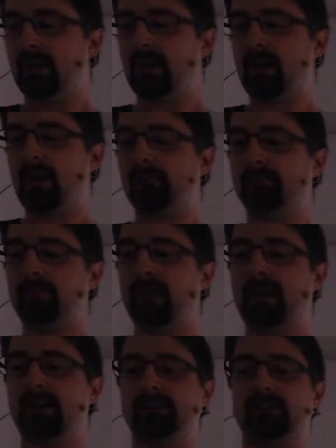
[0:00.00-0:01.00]

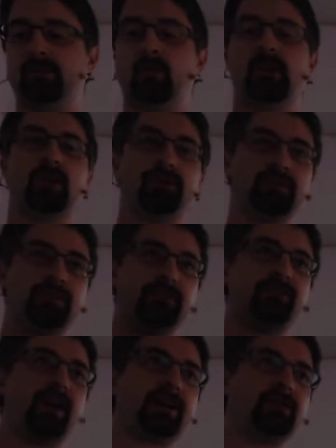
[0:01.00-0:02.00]
and one of
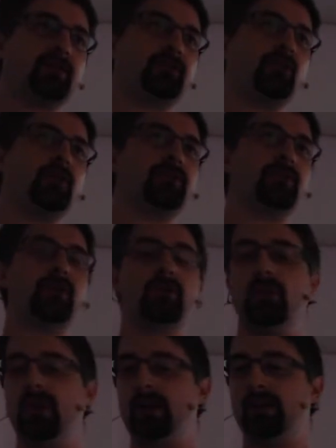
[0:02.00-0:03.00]
these factors
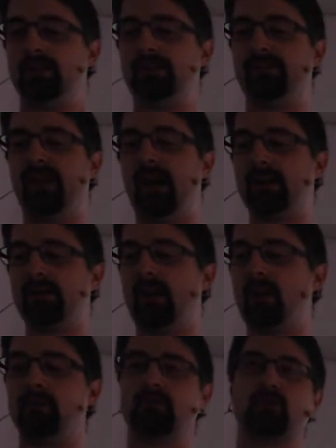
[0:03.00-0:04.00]
also defines
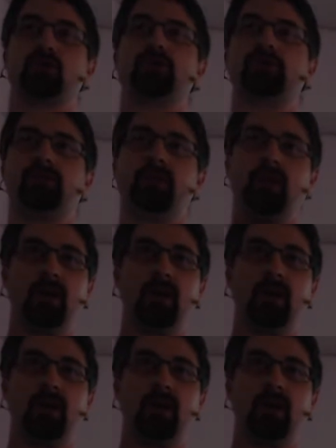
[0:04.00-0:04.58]
how you should